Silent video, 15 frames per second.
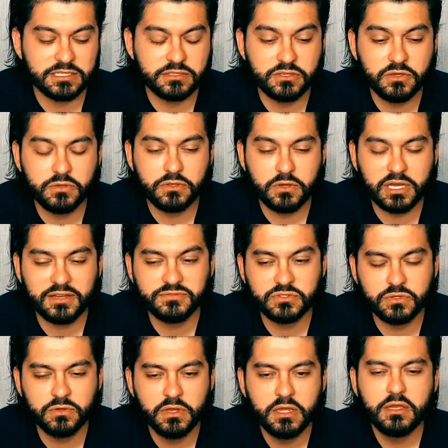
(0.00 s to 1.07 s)
You have
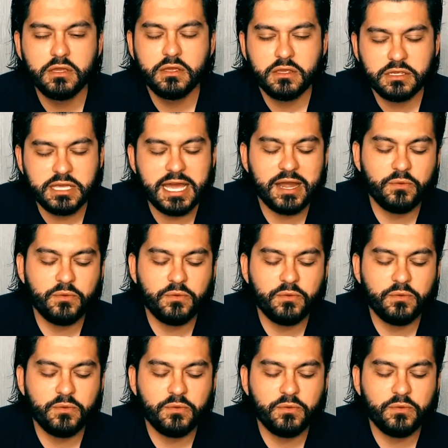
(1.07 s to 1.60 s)
to, yeah,